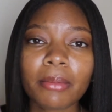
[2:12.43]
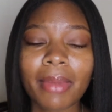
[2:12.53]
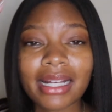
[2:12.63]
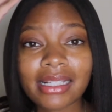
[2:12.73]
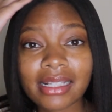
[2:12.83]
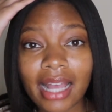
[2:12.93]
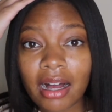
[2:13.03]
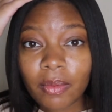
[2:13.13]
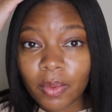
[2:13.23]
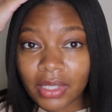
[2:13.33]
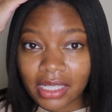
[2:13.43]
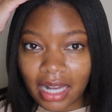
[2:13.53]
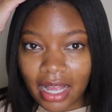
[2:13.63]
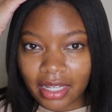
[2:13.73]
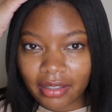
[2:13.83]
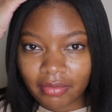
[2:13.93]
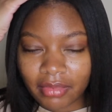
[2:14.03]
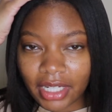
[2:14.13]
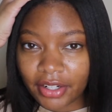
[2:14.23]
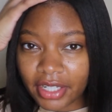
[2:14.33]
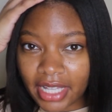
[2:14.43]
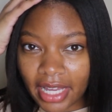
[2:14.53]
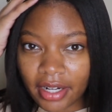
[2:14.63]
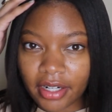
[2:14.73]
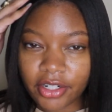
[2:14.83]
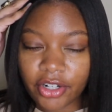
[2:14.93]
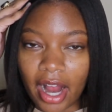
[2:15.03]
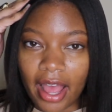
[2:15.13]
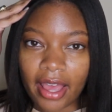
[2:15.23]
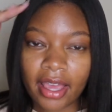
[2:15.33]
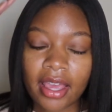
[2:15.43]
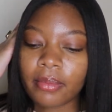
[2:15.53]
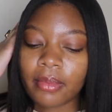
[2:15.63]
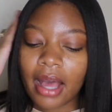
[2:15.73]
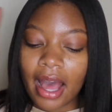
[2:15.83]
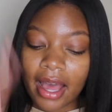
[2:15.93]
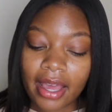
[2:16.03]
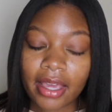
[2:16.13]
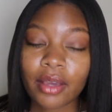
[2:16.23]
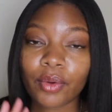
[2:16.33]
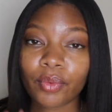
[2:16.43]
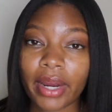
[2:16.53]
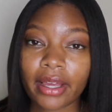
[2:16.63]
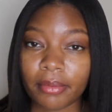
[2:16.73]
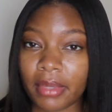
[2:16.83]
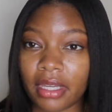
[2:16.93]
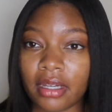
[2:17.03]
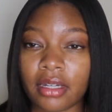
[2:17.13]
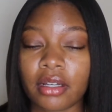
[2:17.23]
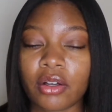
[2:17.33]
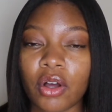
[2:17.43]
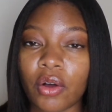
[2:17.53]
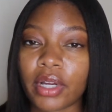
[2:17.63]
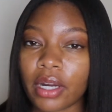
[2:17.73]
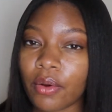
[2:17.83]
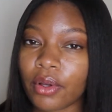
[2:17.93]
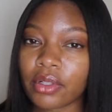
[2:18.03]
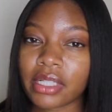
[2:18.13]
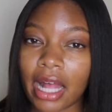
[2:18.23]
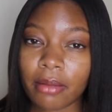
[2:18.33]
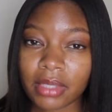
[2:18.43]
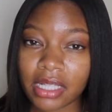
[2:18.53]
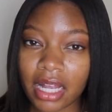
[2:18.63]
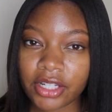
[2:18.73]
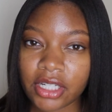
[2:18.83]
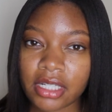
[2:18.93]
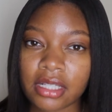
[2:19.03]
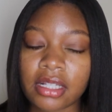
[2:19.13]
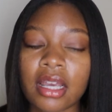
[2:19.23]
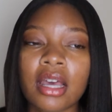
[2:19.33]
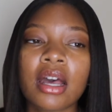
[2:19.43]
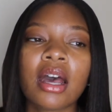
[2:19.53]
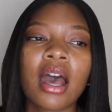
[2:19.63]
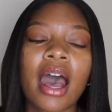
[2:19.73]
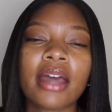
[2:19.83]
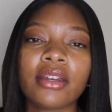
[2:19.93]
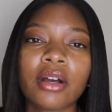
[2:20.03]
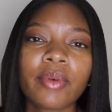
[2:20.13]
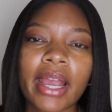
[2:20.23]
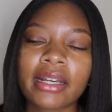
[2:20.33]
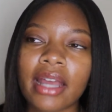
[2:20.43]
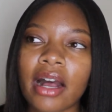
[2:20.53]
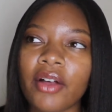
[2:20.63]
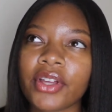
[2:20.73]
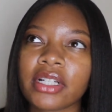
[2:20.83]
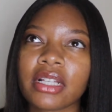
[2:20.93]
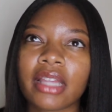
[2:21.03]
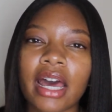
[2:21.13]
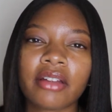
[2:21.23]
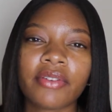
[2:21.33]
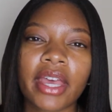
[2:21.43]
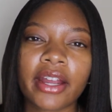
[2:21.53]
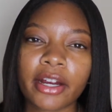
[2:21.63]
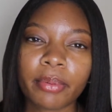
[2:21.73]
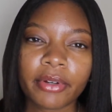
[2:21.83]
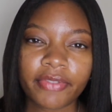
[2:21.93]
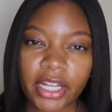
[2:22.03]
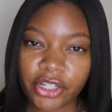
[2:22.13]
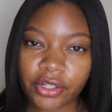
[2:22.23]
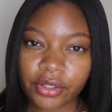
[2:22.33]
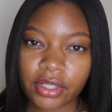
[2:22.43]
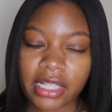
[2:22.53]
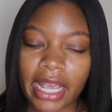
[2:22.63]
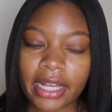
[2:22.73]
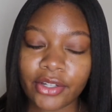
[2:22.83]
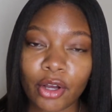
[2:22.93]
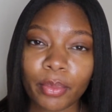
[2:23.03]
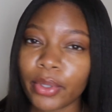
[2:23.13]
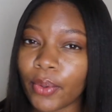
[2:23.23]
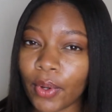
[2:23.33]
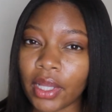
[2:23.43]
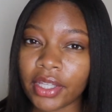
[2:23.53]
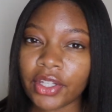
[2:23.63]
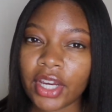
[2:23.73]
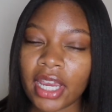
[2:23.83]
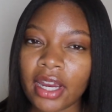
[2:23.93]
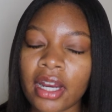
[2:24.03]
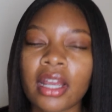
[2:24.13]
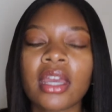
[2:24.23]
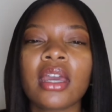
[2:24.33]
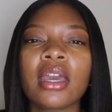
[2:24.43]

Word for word: my scalp was not irritated or dry, I recommend coconut oil scalp massages. I know right now there's a lot of hair professionals saying don't put oil in your hair.